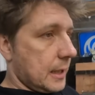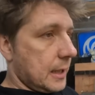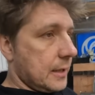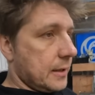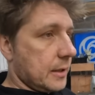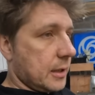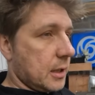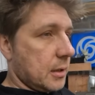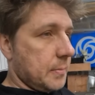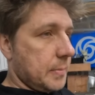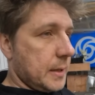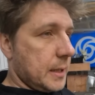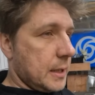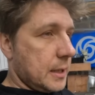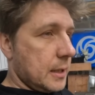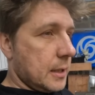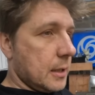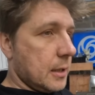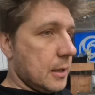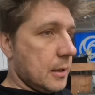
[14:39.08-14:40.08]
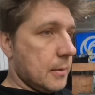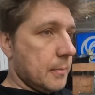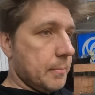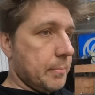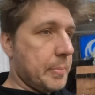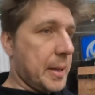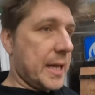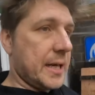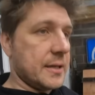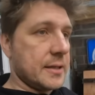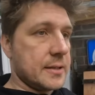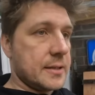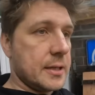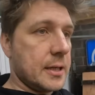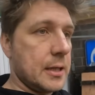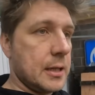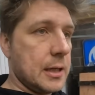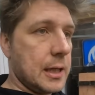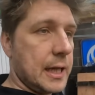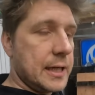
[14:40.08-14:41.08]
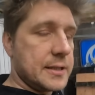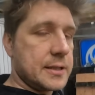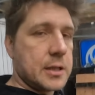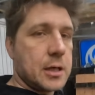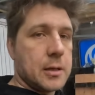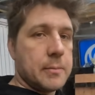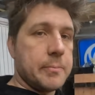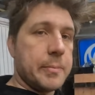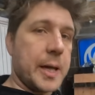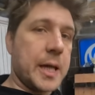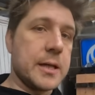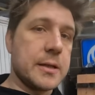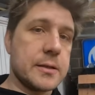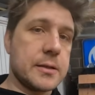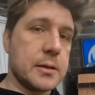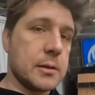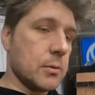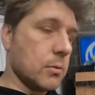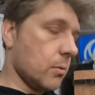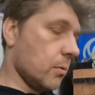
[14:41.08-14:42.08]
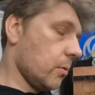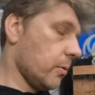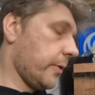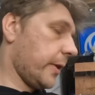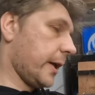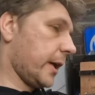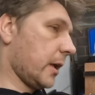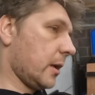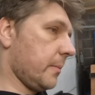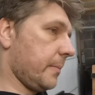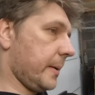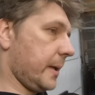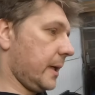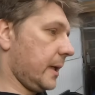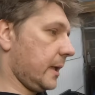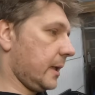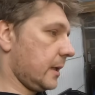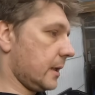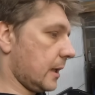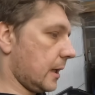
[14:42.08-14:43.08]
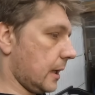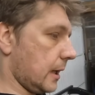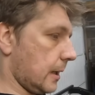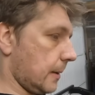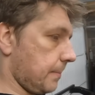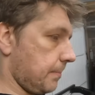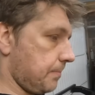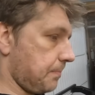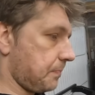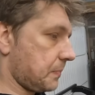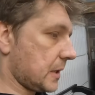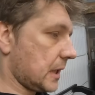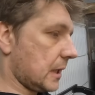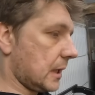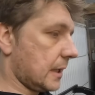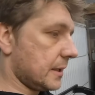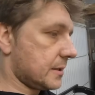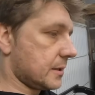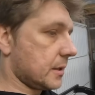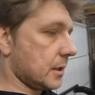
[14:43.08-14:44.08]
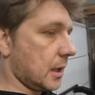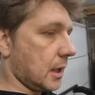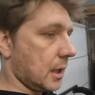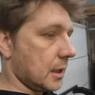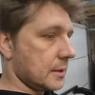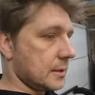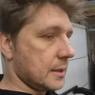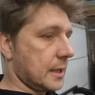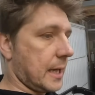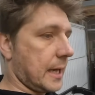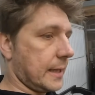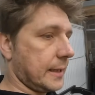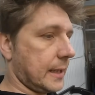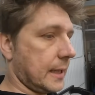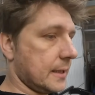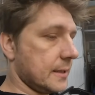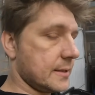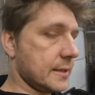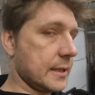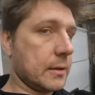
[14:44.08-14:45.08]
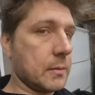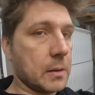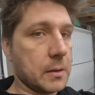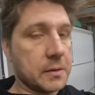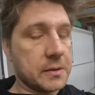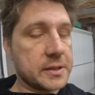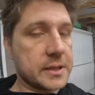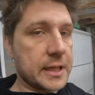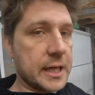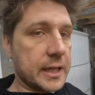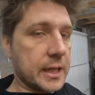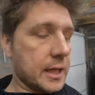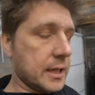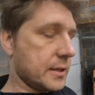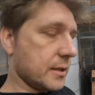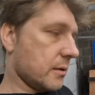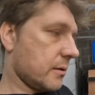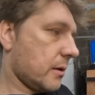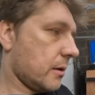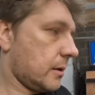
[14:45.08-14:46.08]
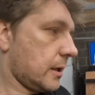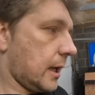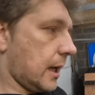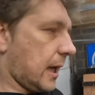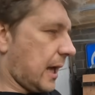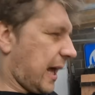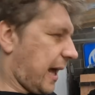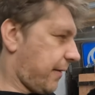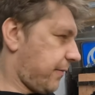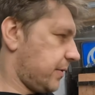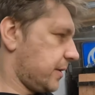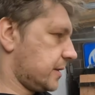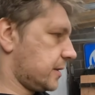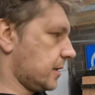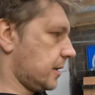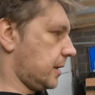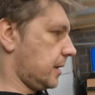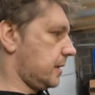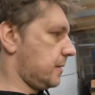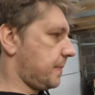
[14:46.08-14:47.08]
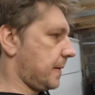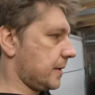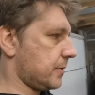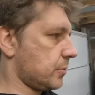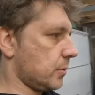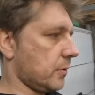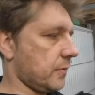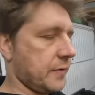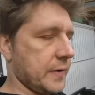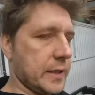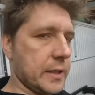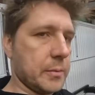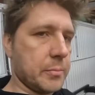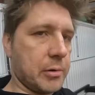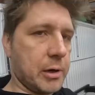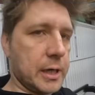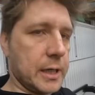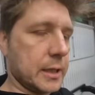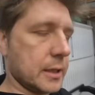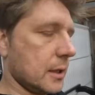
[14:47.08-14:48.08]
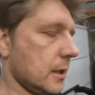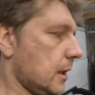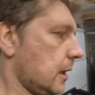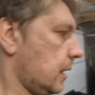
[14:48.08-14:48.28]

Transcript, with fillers: either going to be bent, laser cut and bent, or they're going to be um, laser cut and then TIG welded together. I don't know yet. I haven't decided. Depends what will fit in the brake